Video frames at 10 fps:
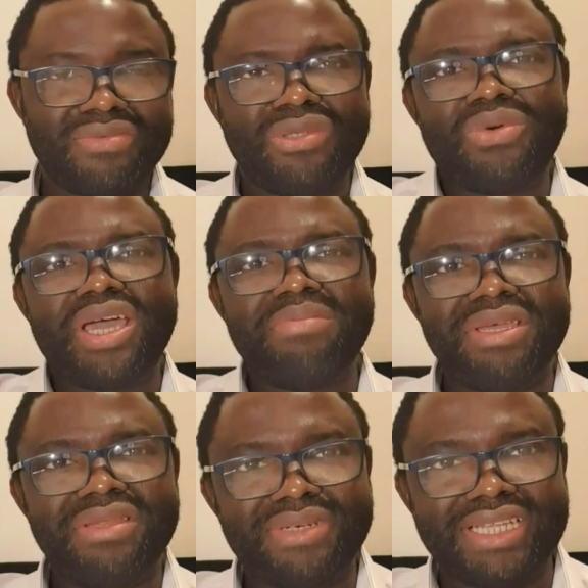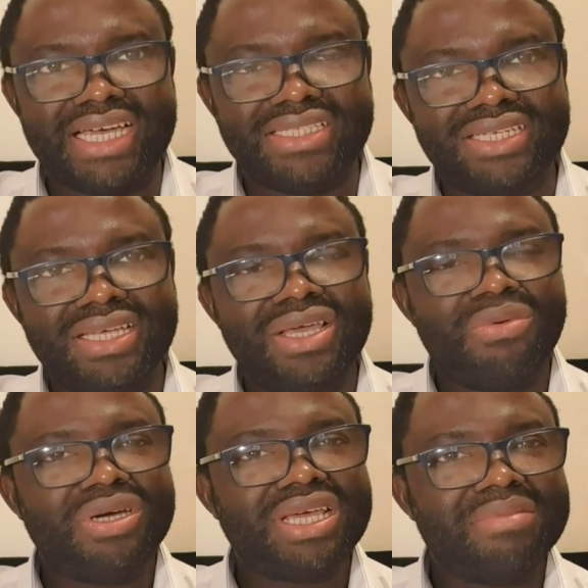What do I mean by that?
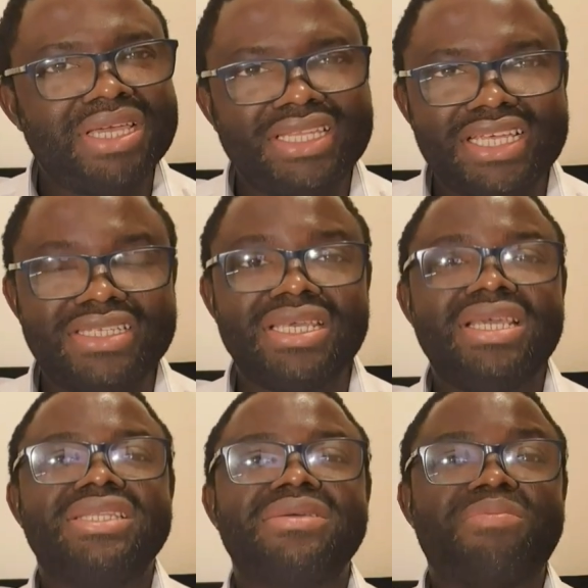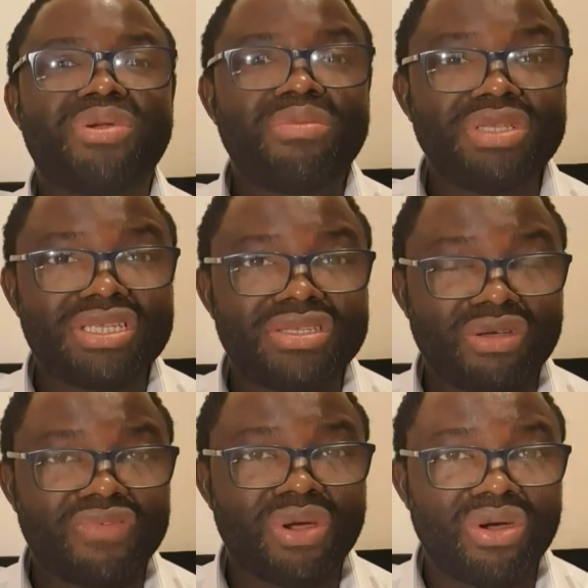What I mean is the
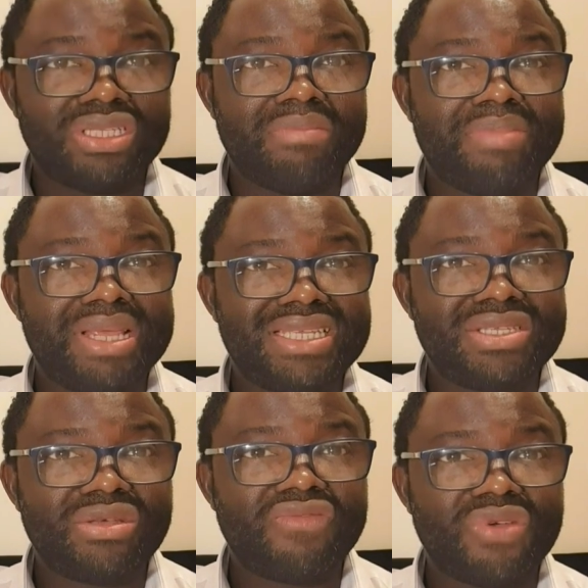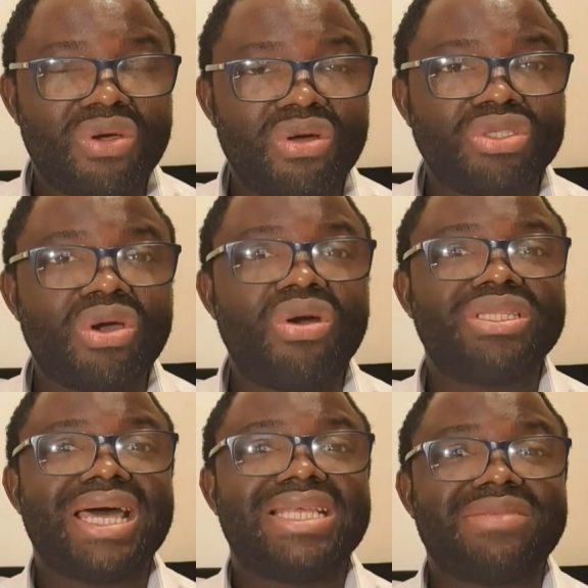promises of God, the blessings of God,
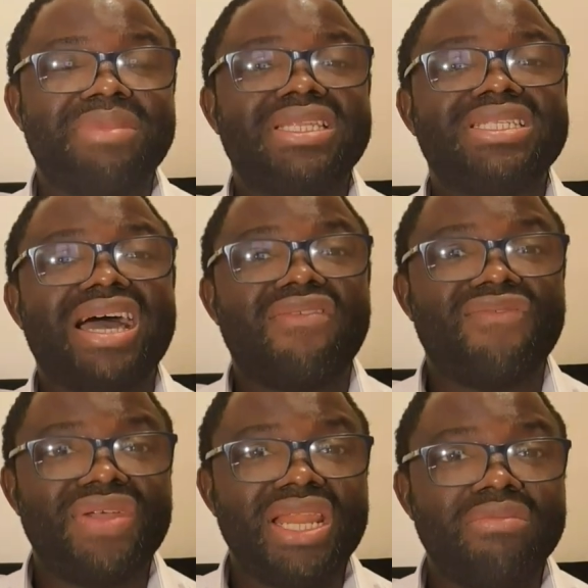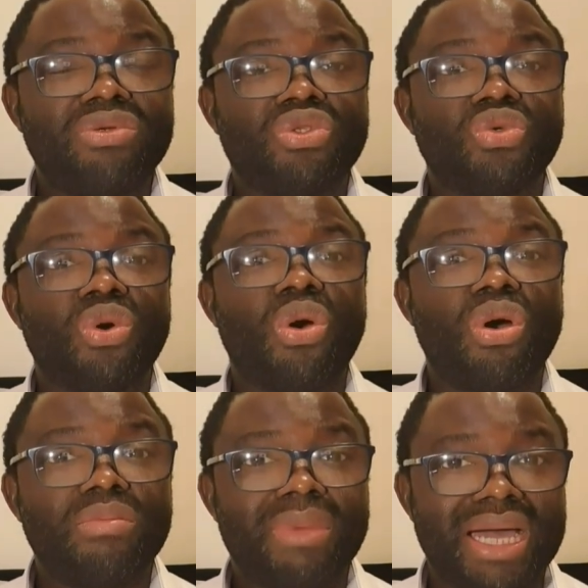God has made it available to
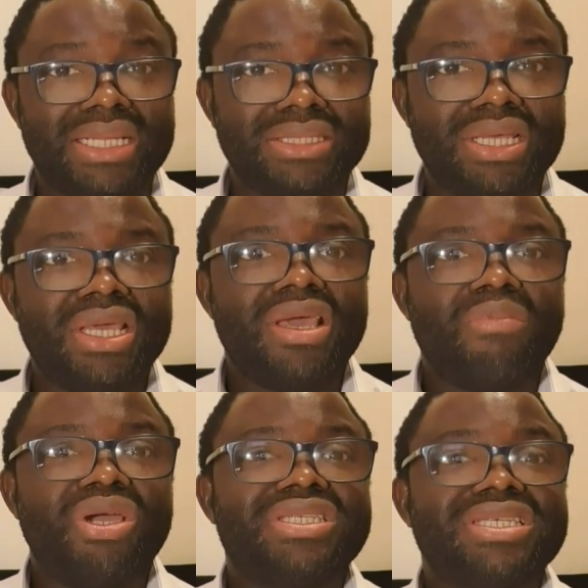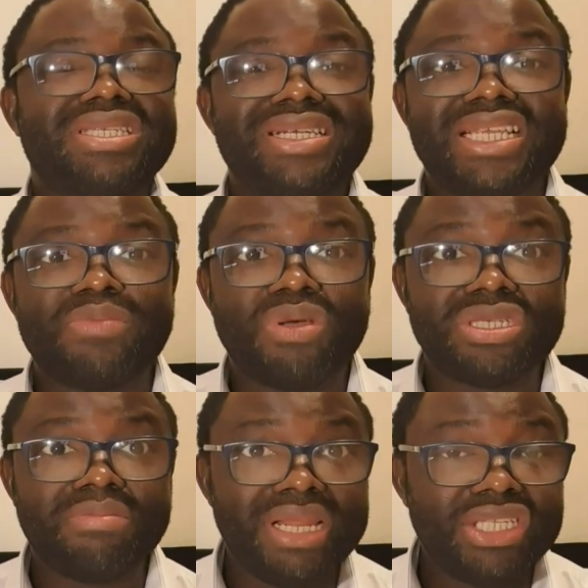all man. But it is the
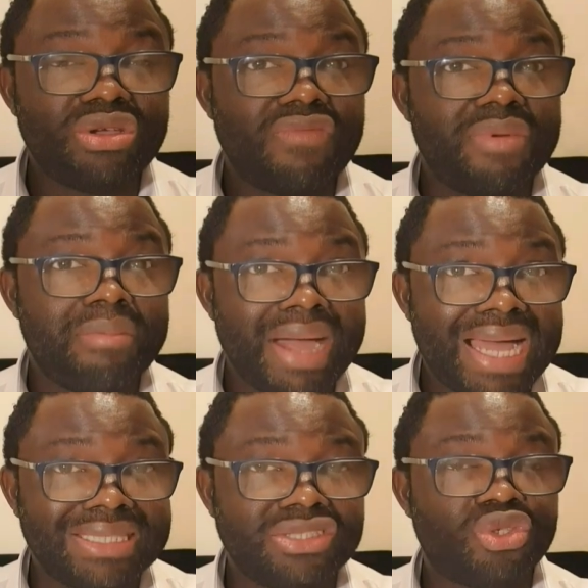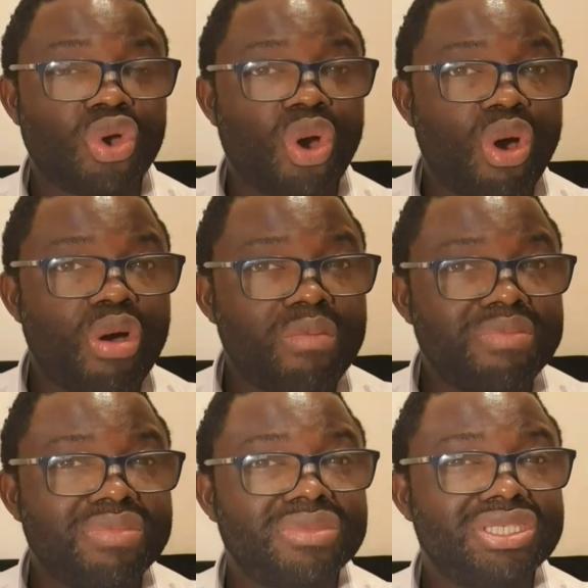responsibility of a man to
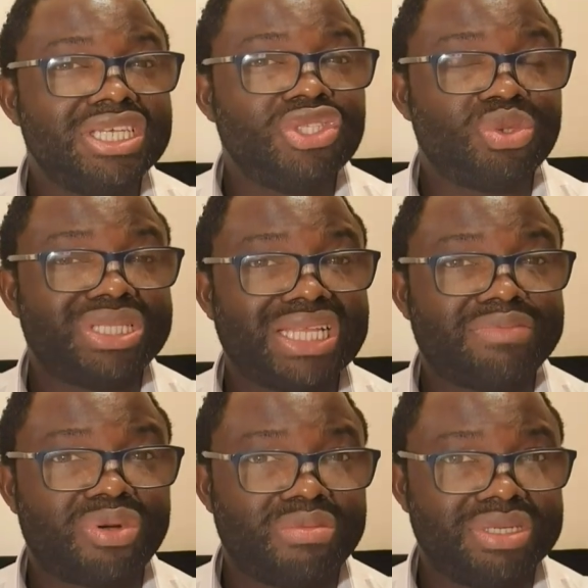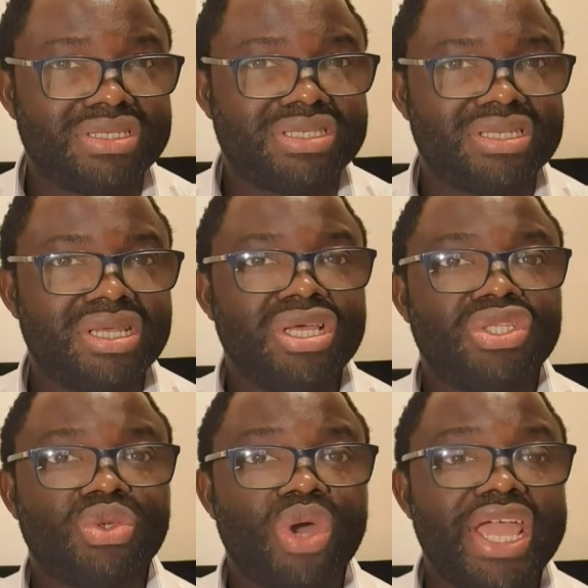come into that promise,
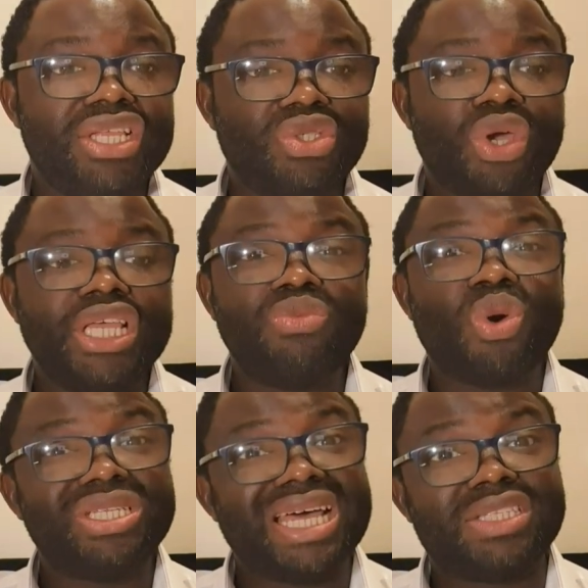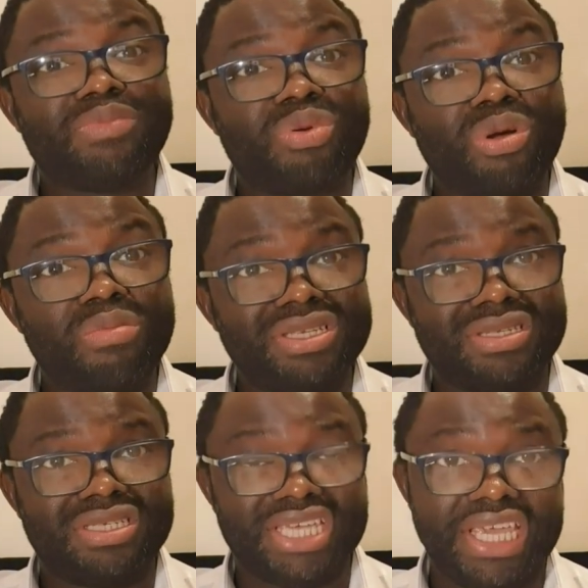to enjoy what that
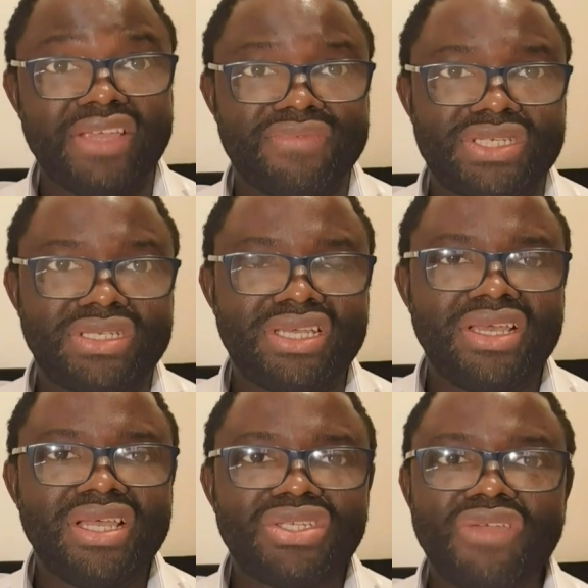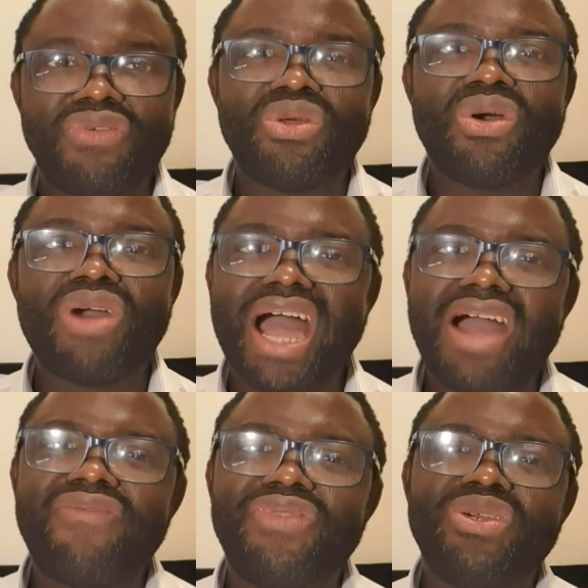promise gives. So if you don't
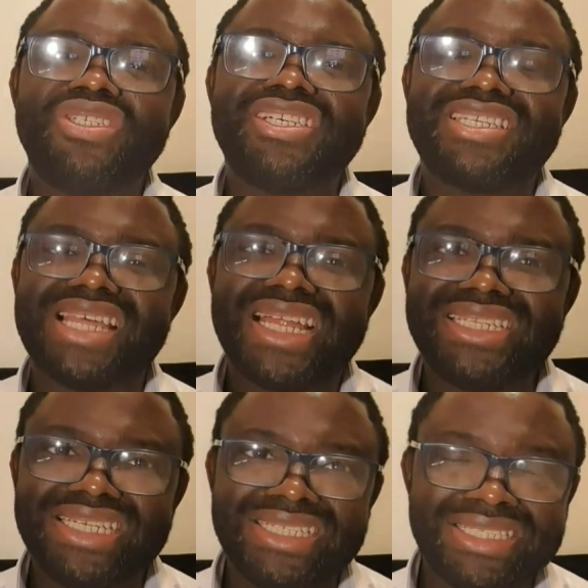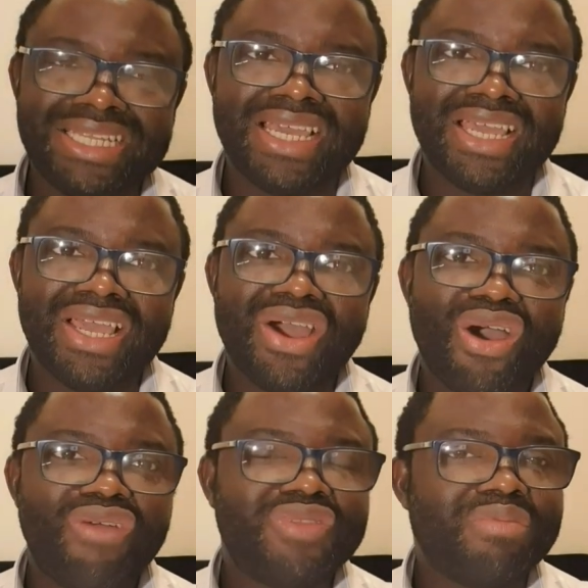have the understanding
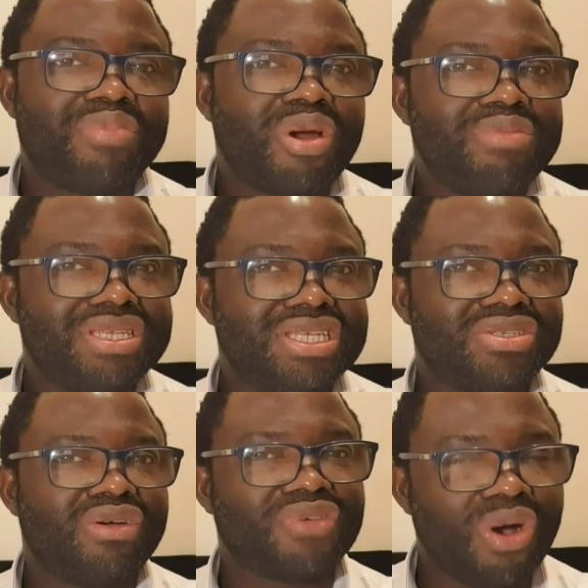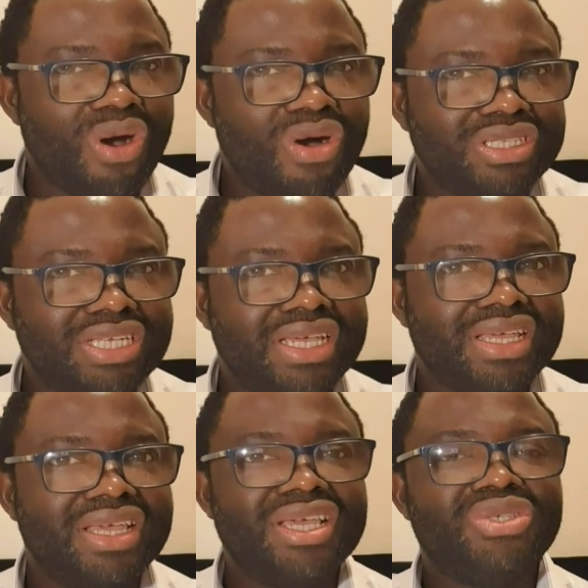of the promises of God,
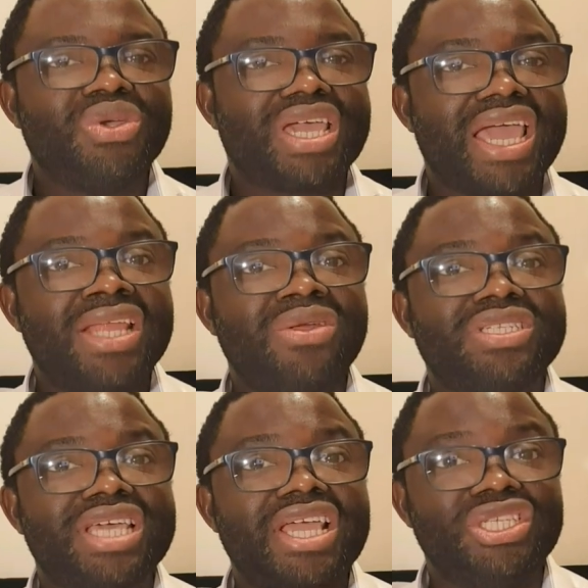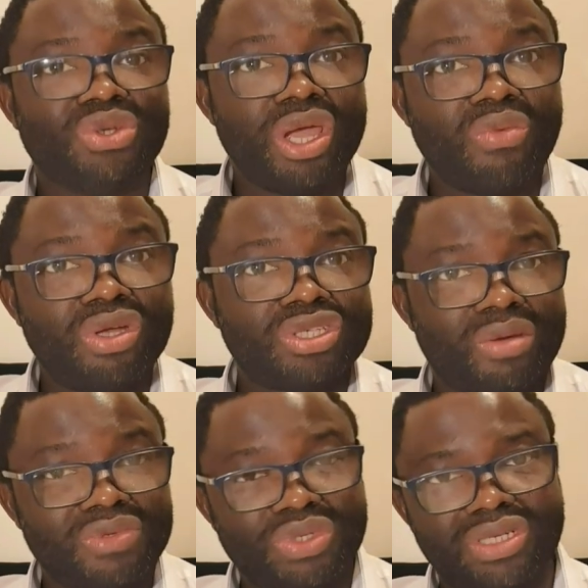you cannot enjoy what
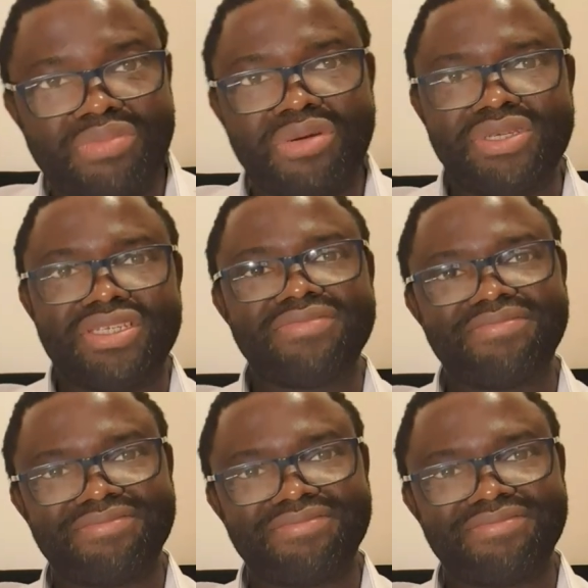comes with the promise.